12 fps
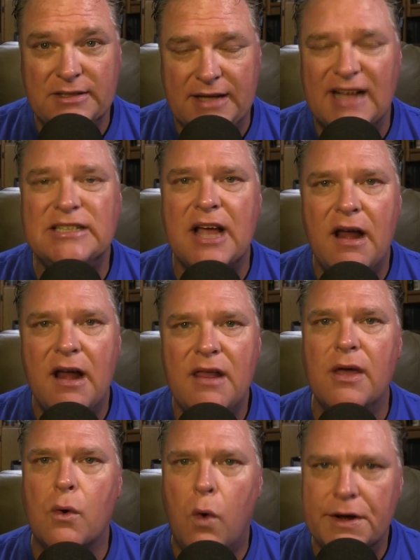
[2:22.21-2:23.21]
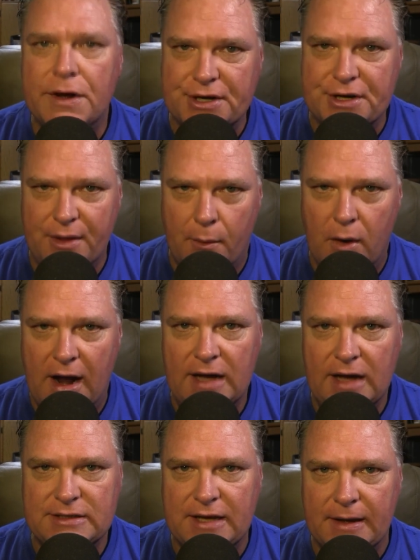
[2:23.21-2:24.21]
That's kind of the question that we're
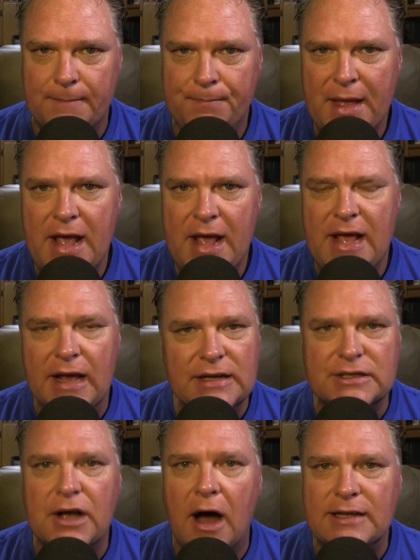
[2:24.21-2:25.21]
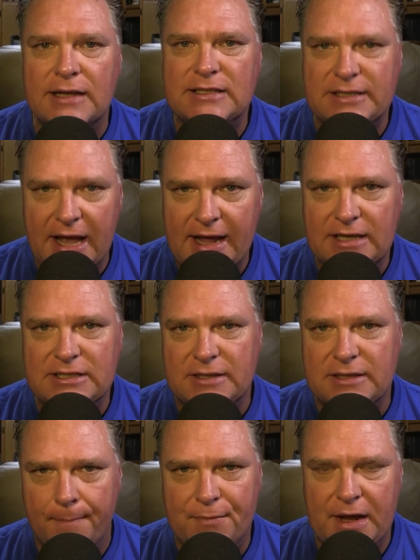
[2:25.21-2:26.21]
asking. Is God saying
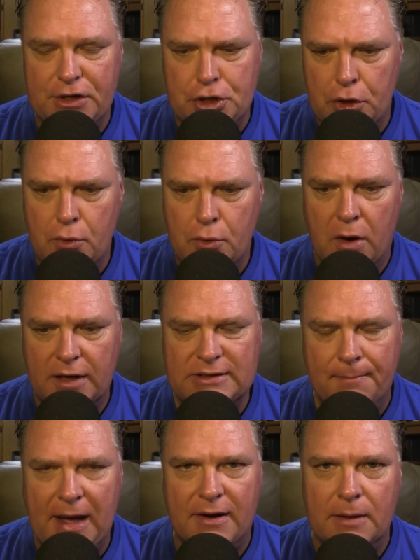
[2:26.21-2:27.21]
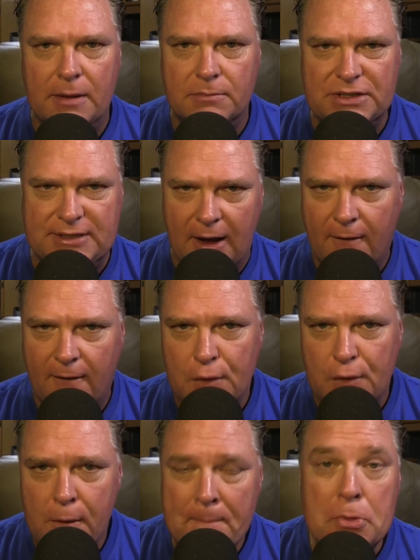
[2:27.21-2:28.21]
something to us about
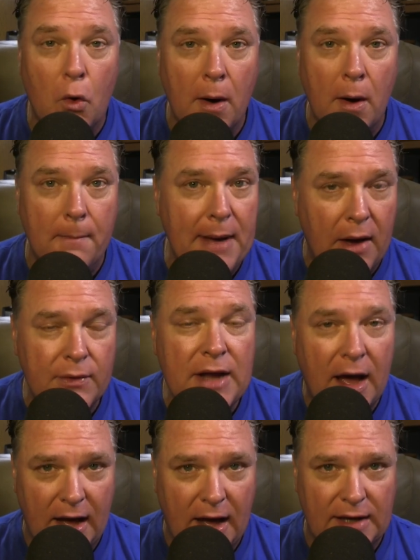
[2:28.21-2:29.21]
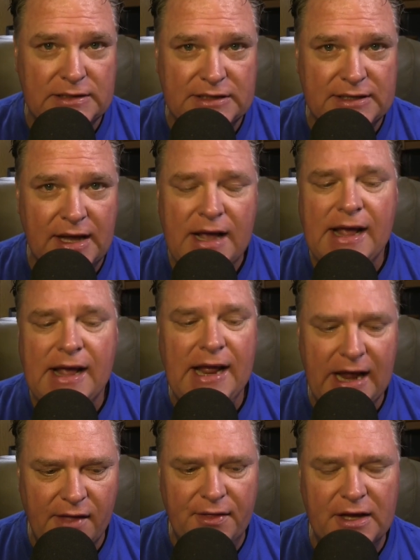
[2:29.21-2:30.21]
himself or about us
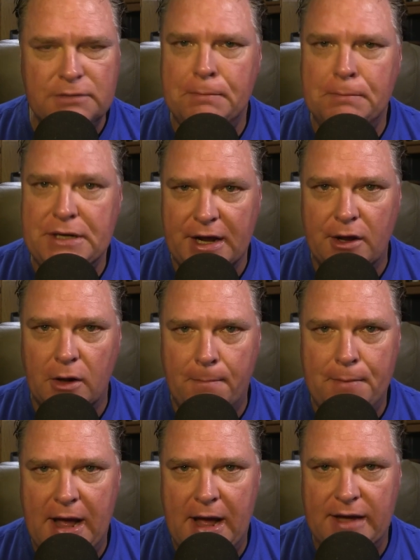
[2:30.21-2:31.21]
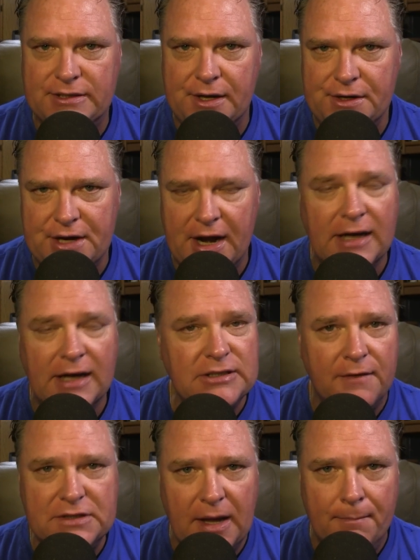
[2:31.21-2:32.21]
in this particular passage? And as
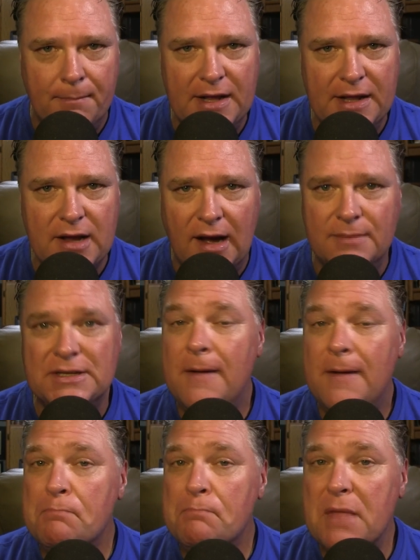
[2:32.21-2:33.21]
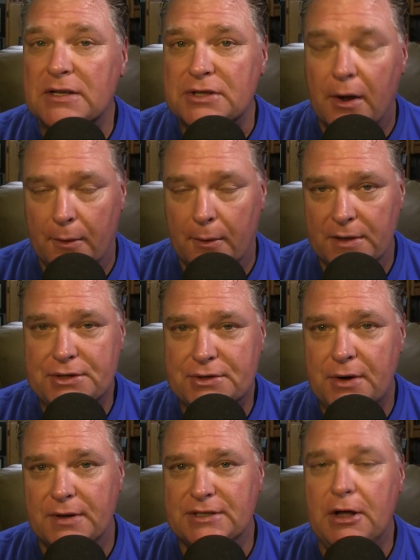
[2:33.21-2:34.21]
I've said many times, that's not always
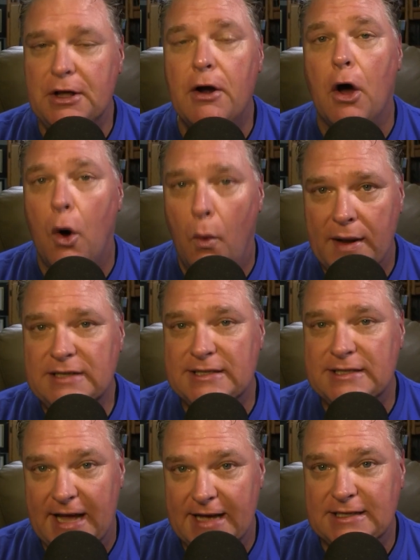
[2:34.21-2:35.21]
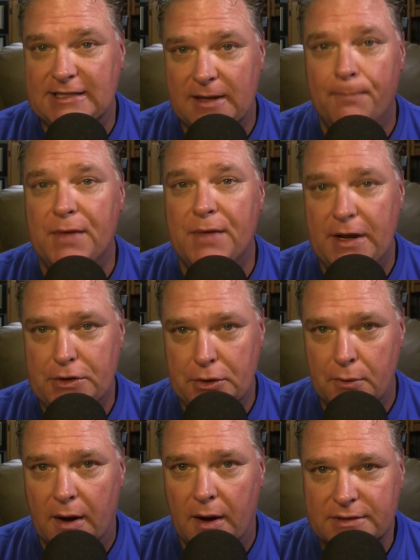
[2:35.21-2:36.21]
true. He's not always saying something
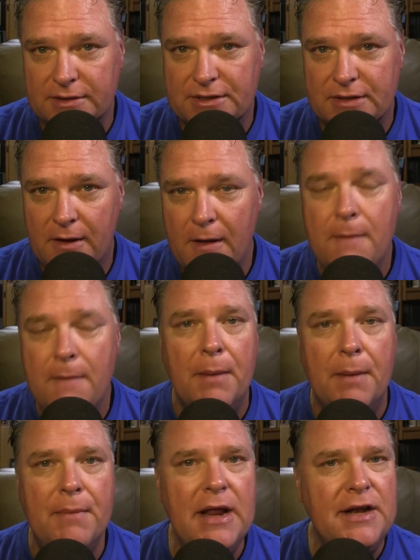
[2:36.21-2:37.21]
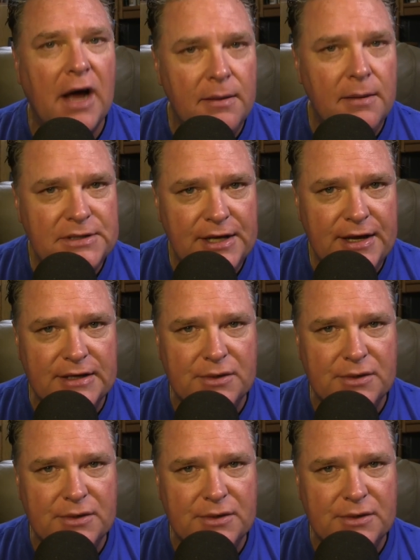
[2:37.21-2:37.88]
to us, but many times he is.